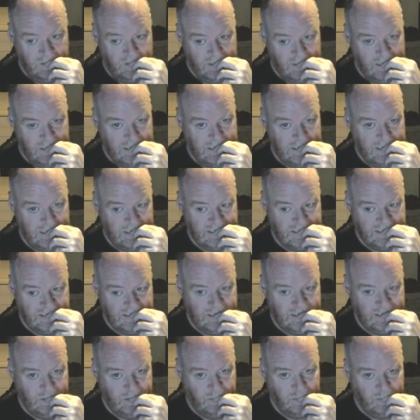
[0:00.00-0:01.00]
And
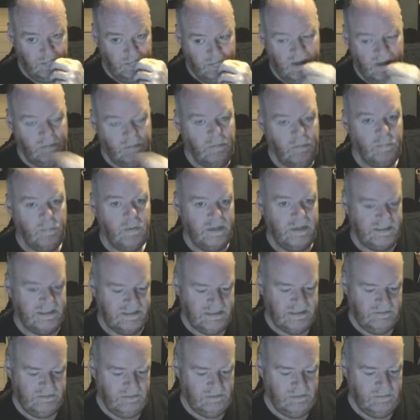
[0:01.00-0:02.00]
I remember when
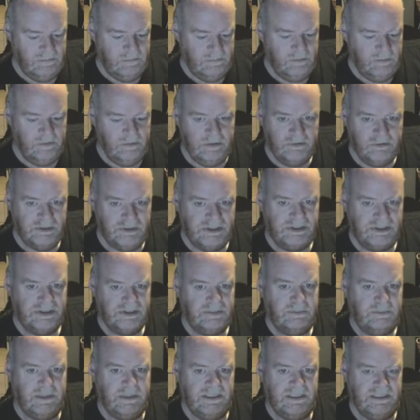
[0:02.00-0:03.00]
Chris used
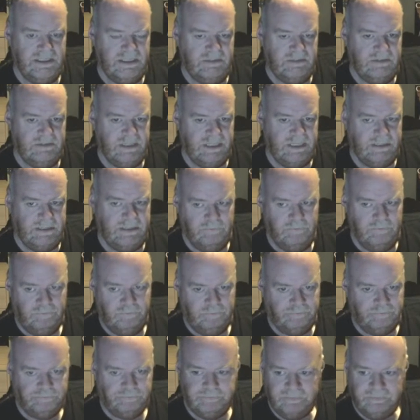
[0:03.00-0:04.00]
to buy the DVD,
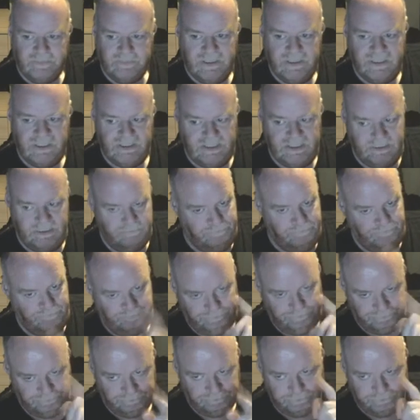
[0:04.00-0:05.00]
he said,
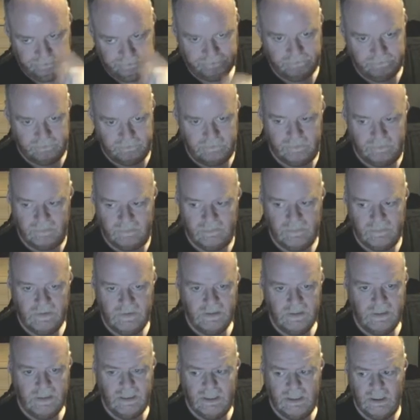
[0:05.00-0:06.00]

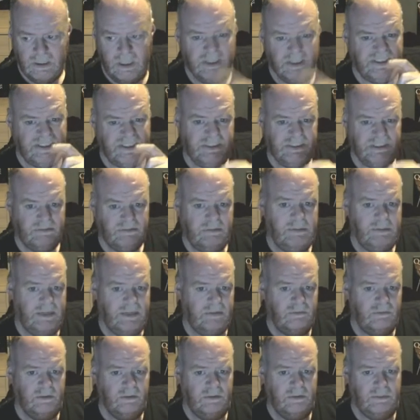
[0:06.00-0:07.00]
"Gotta see this remake
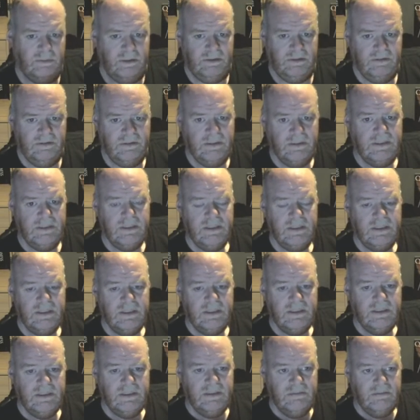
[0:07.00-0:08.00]
of Rollerball."
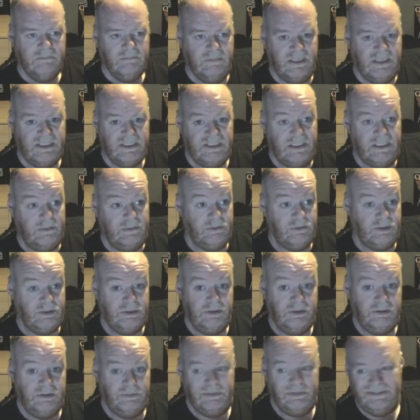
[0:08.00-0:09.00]
And he said it was
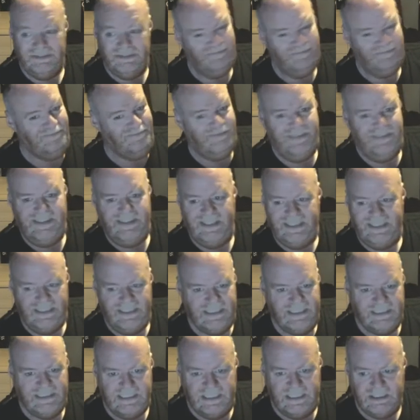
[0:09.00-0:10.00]
good, but
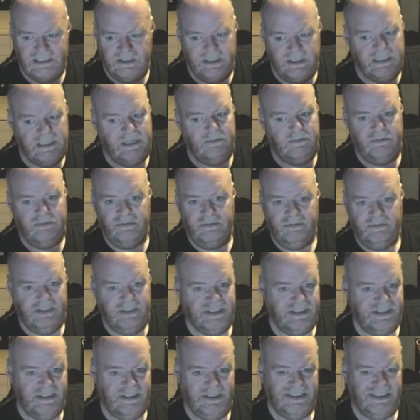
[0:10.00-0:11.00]
it's only given 3
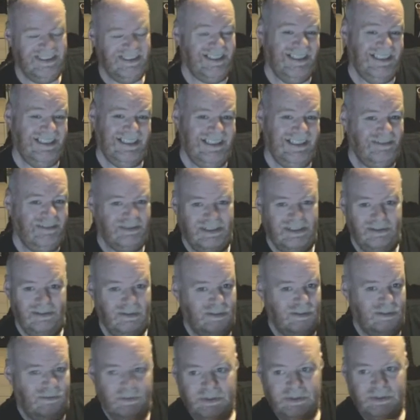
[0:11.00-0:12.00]
stars, and it was a
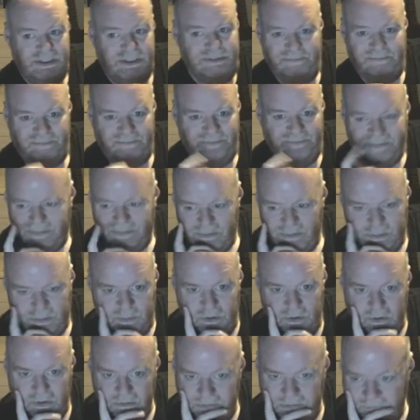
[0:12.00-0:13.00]
load of rubbish. It was
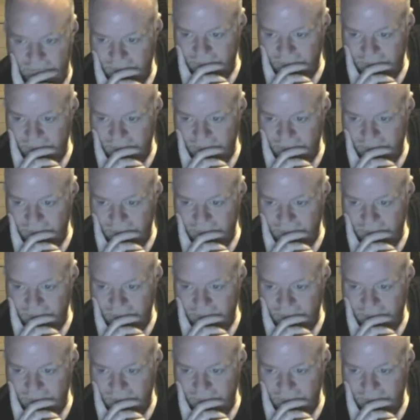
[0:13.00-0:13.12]
boring.